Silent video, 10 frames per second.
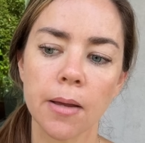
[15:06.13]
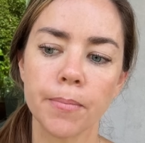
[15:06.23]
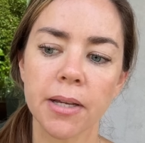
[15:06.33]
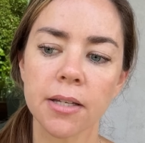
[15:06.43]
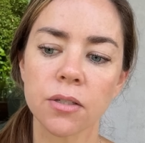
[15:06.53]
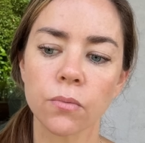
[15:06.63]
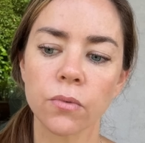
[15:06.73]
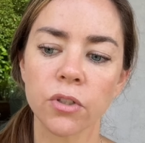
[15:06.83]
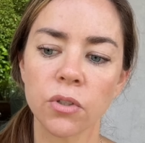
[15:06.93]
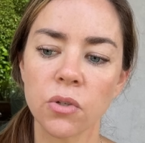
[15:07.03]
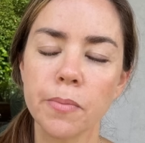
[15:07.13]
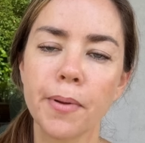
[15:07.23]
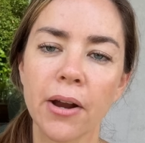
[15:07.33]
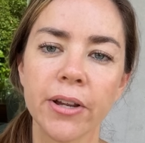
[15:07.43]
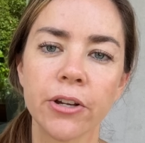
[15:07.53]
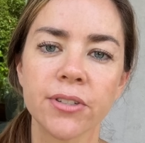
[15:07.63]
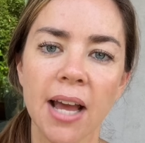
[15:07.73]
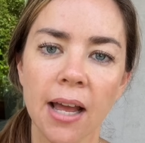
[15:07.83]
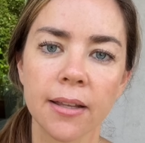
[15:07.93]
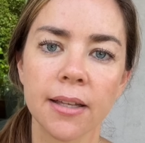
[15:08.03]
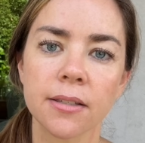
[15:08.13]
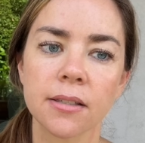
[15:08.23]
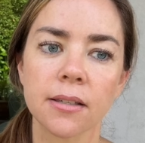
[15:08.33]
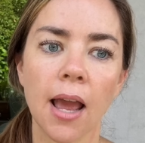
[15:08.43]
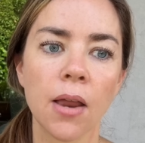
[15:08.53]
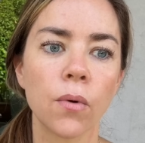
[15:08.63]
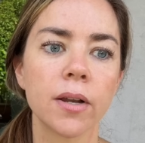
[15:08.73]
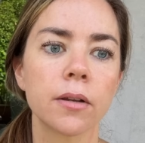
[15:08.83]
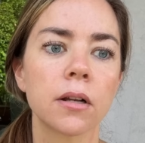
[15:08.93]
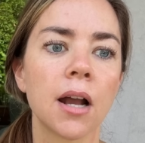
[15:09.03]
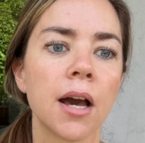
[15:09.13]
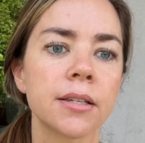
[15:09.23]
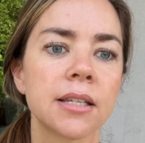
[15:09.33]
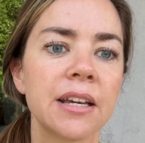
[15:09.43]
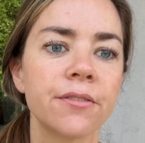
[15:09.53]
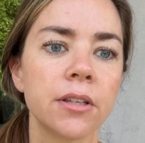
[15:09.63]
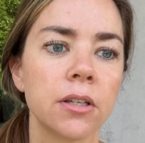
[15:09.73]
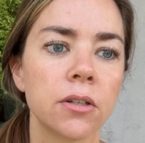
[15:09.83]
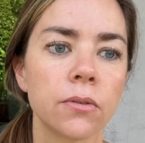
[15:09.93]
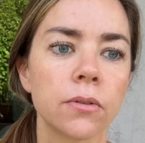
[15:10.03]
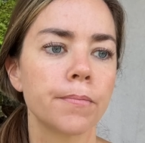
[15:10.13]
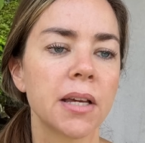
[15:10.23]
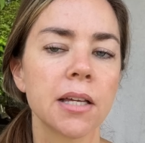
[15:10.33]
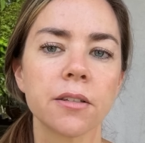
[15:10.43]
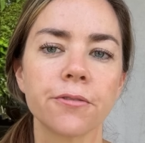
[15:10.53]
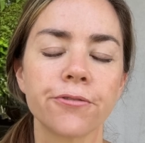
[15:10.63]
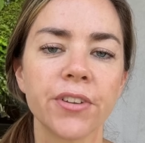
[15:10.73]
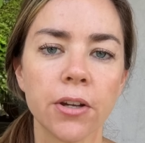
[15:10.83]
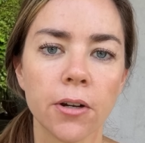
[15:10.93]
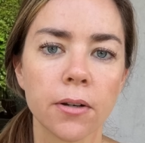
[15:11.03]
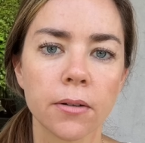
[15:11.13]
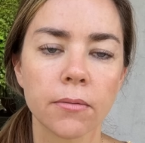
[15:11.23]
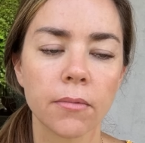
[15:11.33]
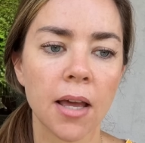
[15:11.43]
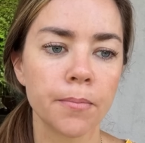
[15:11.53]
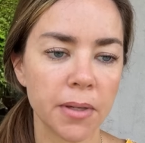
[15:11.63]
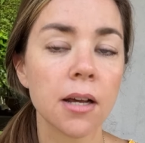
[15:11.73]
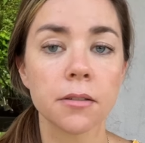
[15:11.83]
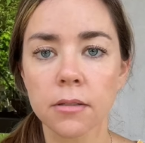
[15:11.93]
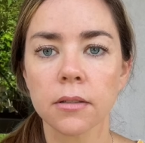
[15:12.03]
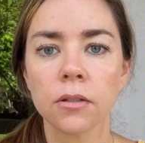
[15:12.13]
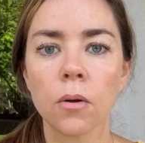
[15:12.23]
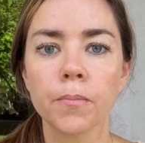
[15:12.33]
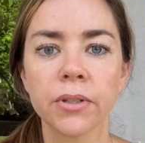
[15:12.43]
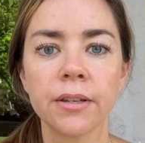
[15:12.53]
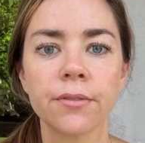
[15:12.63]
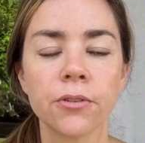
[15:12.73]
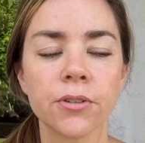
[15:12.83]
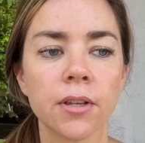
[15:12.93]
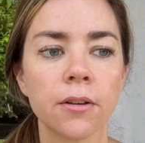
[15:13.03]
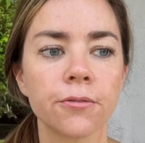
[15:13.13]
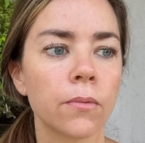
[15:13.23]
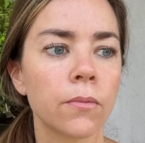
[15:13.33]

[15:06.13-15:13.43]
Because you would bury your talents and what God has given you because of fear and because you don't believe in yourself.